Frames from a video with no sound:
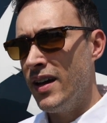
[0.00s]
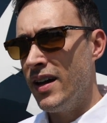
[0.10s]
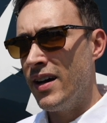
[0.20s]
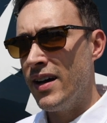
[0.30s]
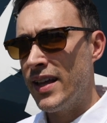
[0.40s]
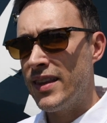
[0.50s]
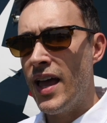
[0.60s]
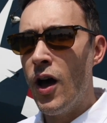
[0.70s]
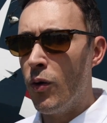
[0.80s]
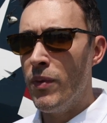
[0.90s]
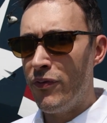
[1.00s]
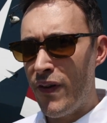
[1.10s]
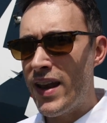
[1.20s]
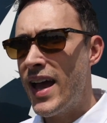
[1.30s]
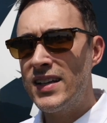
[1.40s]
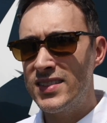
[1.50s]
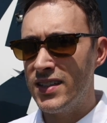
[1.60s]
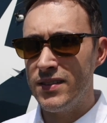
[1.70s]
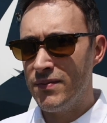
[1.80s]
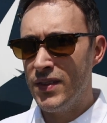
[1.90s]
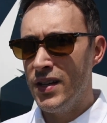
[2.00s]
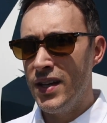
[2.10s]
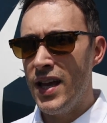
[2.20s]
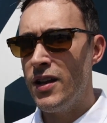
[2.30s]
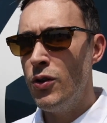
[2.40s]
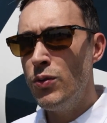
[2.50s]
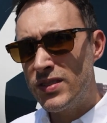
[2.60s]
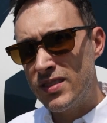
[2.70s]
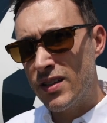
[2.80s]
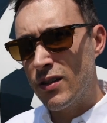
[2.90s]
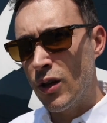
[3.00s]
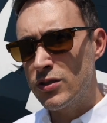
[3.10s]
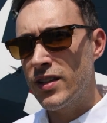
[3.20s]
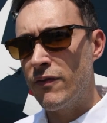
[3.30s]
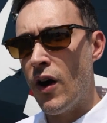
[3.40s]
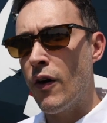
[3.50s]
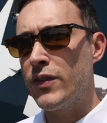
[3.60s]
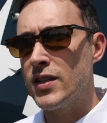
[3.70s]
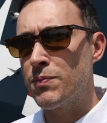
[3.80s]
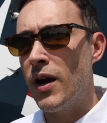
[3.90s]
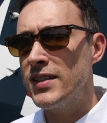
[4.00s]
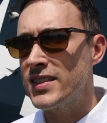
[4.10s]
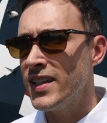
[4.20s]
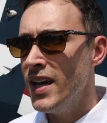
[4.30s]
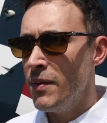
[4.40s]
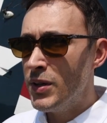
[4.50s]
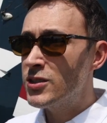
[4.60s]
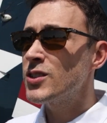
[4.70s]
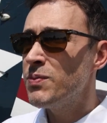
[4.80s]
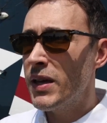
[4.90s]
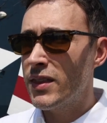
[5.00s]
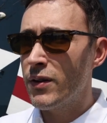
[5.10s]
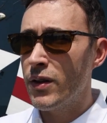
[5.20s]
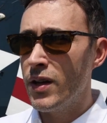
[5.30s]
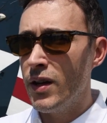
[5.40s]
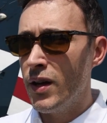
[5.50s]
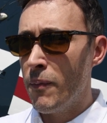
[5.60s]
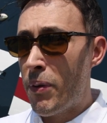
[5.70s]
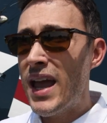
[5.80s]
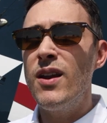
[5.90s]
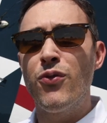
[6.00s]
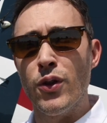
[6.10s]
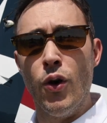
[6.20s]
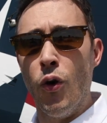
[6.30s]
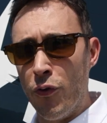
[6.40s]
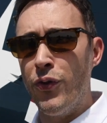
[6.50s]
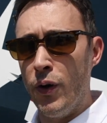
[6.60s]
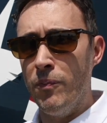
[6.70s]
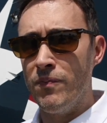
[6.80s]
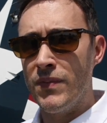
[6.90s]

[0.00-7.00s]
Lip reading: at the helm of FedEx, and who was closely involved in this process. Mr. Smith paid for the whole film.